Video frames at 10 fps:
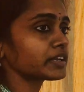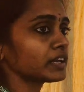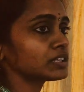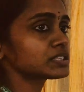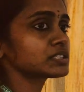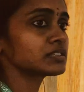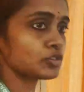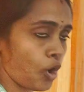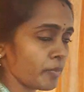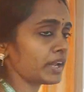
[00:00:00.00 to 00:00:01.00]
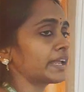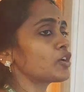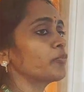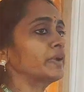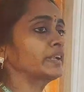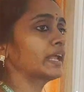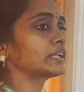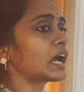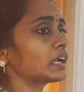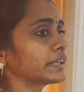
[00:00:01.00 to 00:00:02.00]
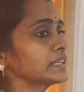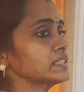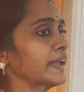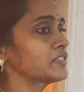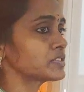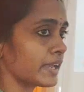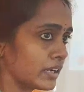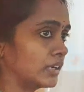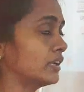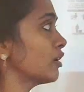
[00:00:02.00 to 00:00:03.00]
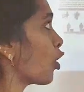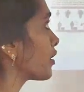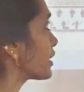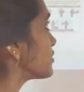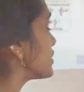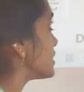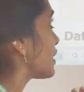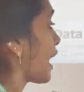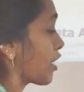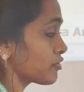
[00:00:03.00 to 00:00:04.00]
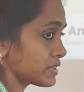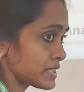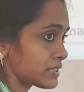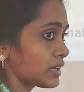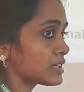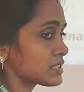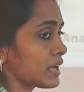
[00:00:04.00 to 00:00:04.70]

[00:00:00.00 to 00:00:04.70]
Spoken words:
is normally your big data and text life cycle. Already we have discussed